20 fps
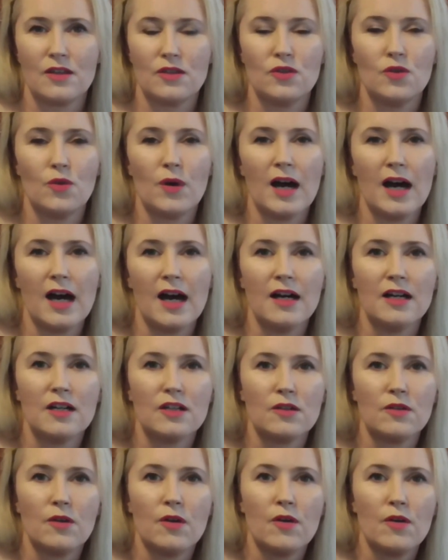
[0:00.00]
You are
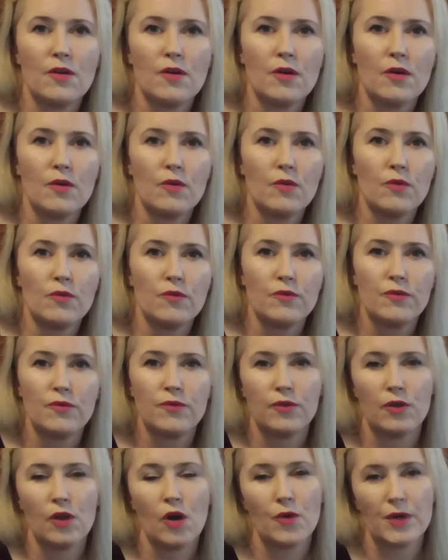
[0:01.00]

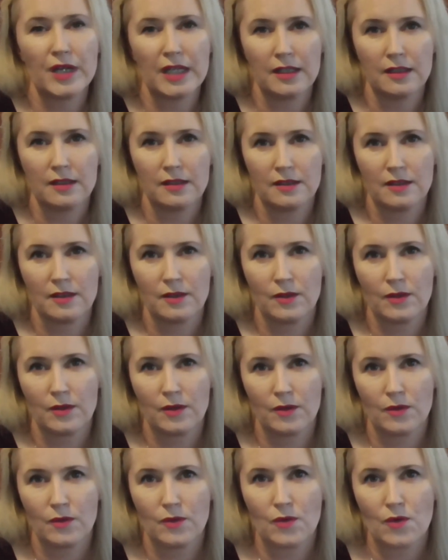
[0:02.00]
flowing,
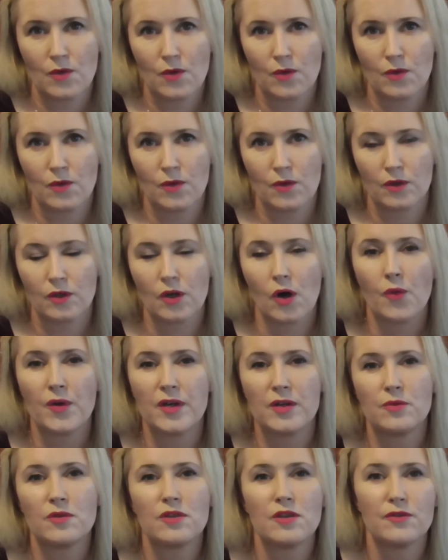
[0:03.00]

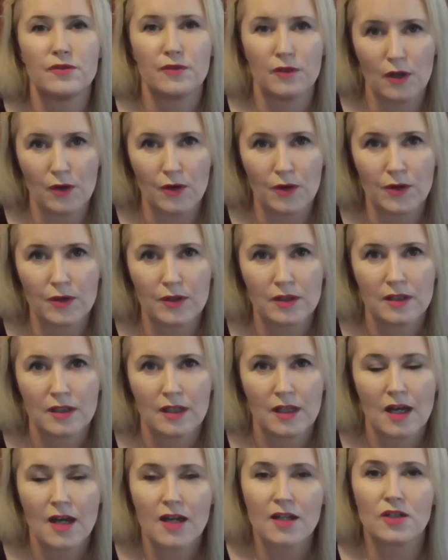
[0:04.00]
going with the flow,
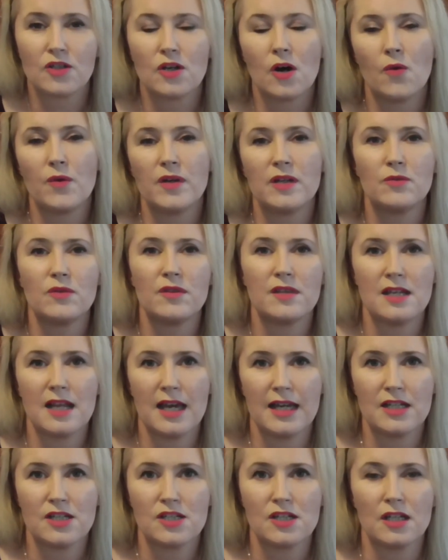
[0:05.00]
going with
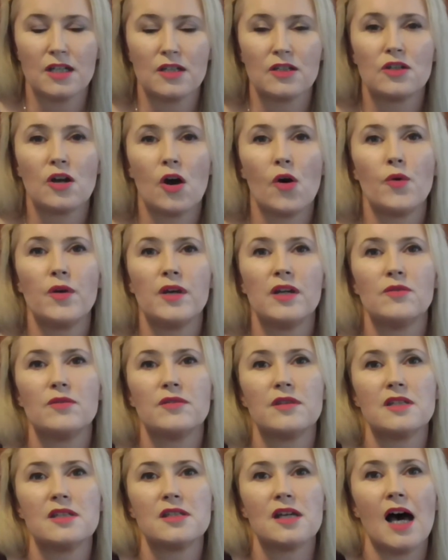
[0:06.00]
nature, going
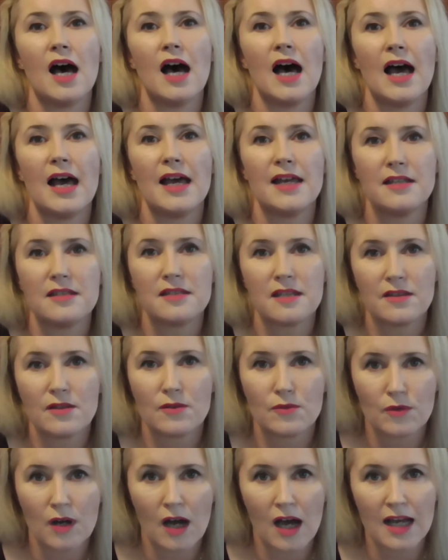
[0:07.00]
with the tides and the
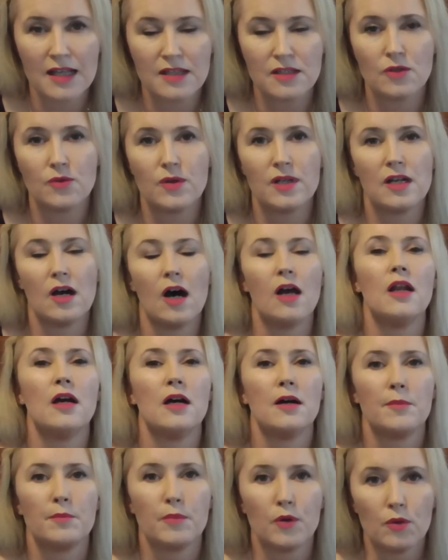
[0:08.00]
rise. You are
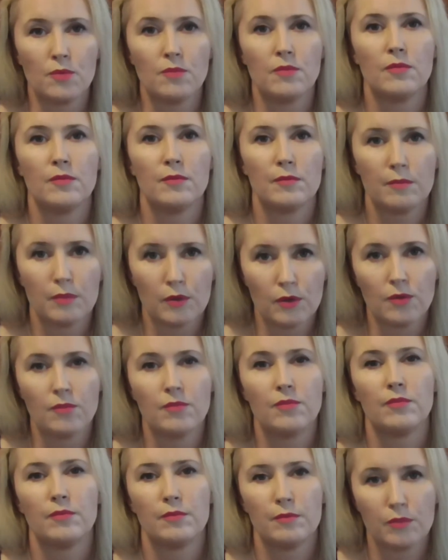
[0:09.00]
not boom, boom,
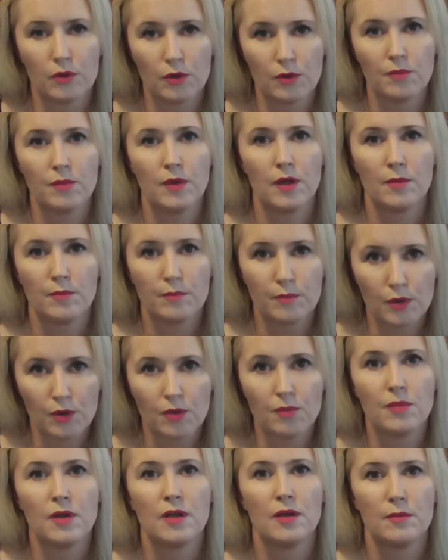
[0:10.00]
boom,
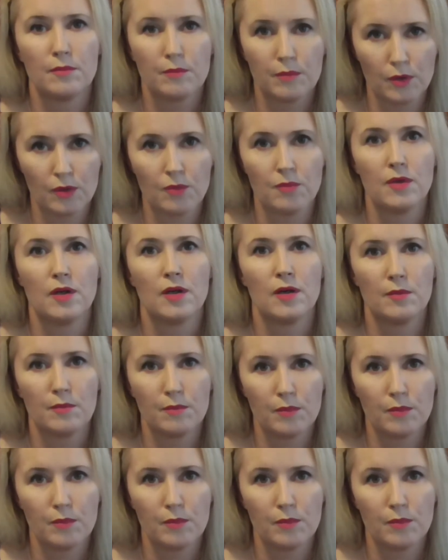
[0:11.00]
boom, boom,